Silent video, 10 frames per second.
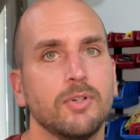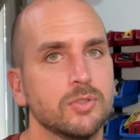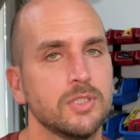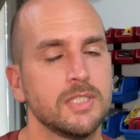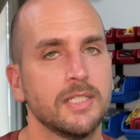
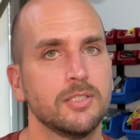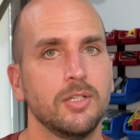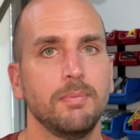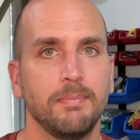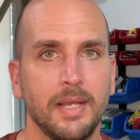voltage
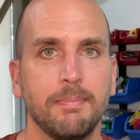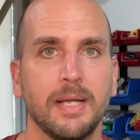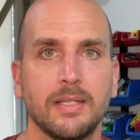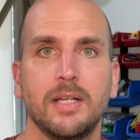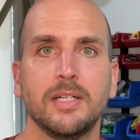testers made
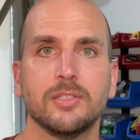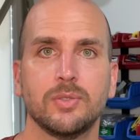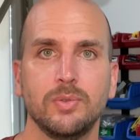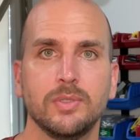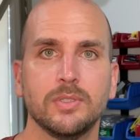by Klein
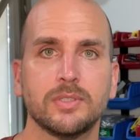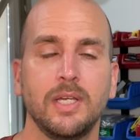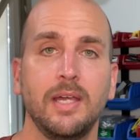Tools.